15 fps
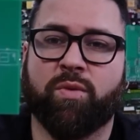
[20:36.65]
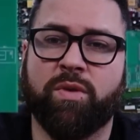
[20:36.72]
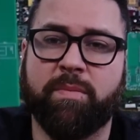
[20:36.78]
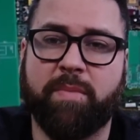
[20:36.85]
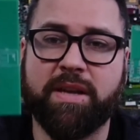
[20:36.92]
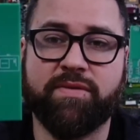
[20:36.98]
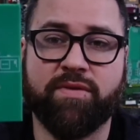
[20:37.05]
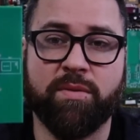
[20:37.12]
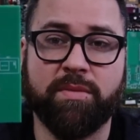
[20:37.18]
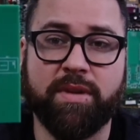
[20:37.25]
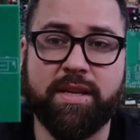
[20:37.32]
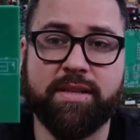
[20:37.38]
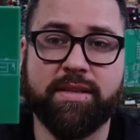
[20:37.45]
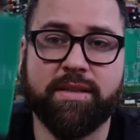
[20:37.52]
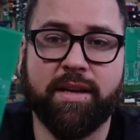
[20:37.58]
we pass from
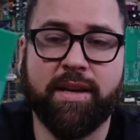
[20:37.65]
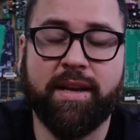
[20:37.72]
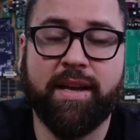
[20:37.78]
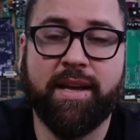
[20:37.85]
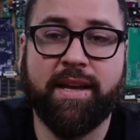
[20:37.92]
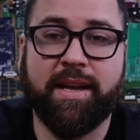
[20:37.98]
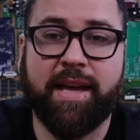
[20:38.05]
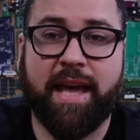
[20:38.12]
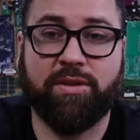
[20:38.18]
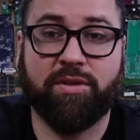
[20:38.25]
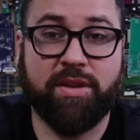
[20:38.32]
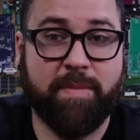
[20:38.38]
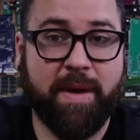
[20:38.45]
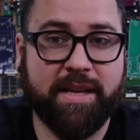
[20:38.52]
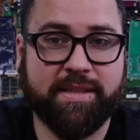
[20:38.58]
this, and
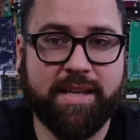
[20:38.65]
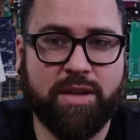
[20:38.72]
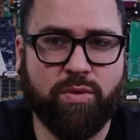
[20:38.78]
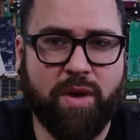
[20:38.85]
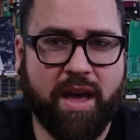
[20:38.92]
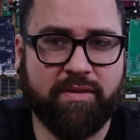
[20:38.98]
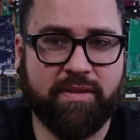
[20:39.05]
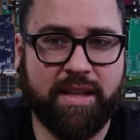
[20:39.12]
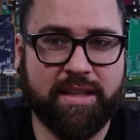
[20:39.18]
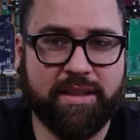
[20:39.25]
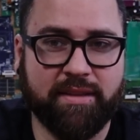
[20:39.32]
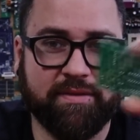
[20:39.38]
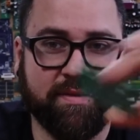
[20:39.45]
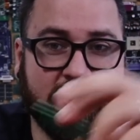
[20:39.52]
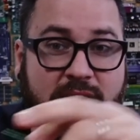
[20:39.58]
on the back side we have a
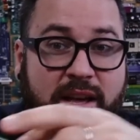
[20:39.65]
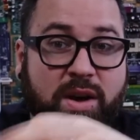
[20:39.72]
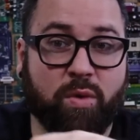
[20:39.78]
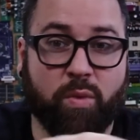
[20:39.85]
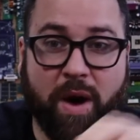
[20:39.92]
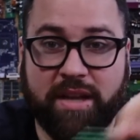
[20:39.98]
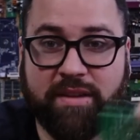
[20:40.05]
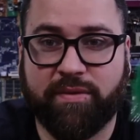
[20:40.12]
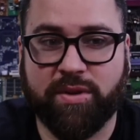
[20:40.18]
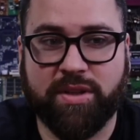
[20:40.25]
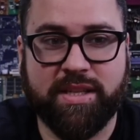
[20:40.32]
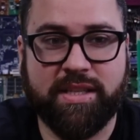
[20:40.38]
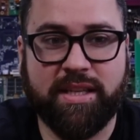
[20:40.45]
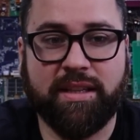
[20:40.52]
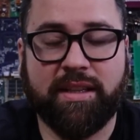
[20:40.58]
lot of white for
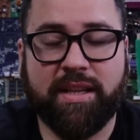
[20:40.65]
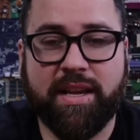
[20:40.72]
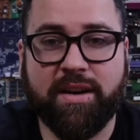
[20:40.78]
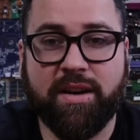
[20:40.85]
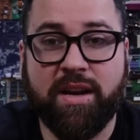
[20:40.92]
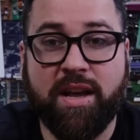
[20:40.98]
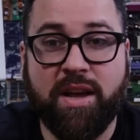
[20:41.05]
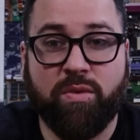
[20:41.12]
the silk layer.